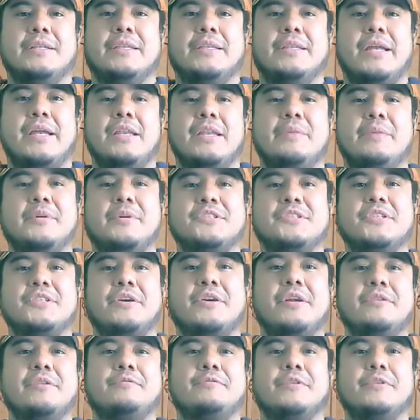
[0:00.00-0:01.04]
the
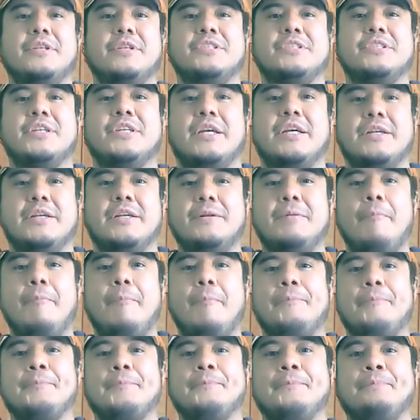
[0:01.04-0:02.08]
anniversary for the channel.
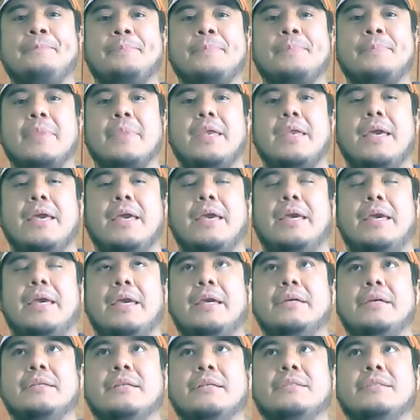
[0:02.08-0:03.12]

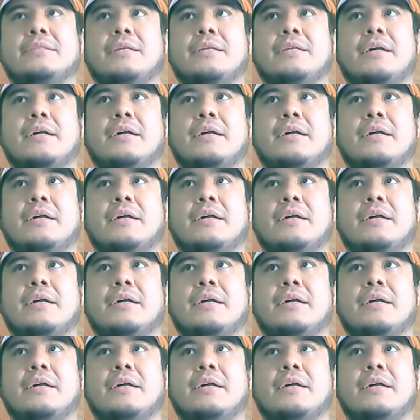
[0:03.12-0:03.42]
And